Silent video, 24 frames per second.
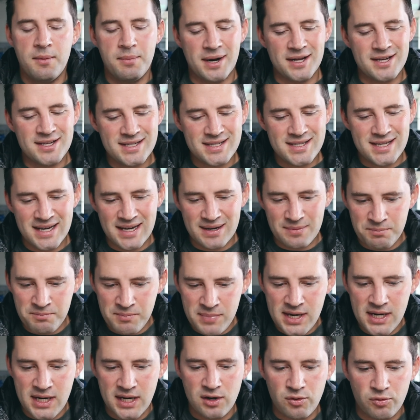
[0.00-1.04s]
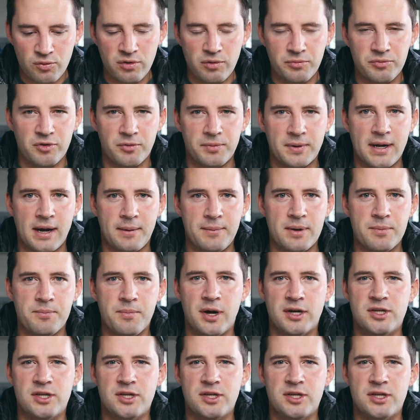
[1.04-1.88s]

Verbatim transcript: but I just think media rooms are becoming